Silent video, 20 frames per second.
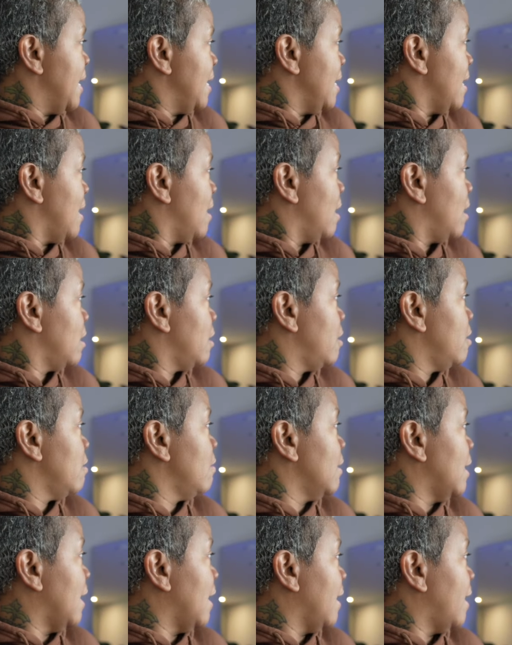It better not.
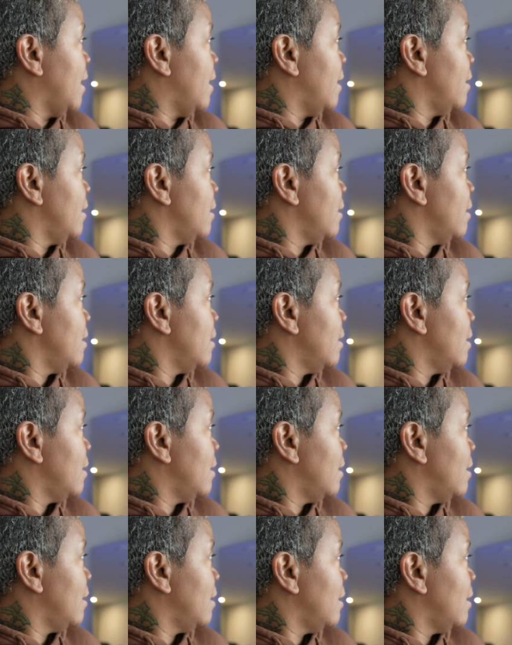You lying.
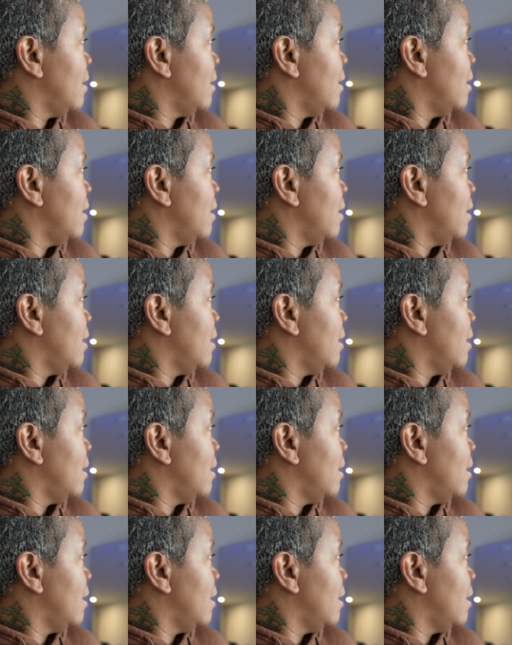Yeah.